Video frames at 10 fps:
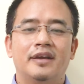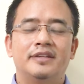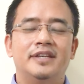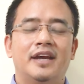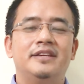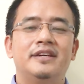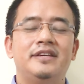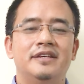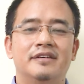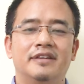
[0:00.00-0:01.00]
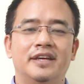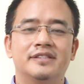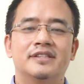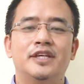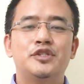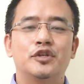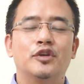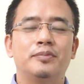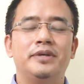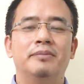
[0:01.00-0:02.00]
The idea here is it should
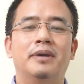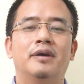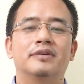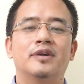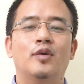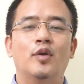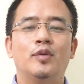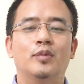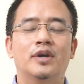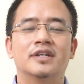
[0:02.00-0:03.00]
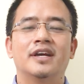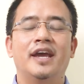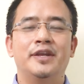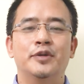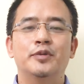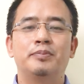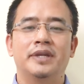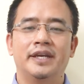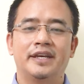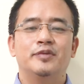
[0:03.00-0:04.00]
not be about all work and no play.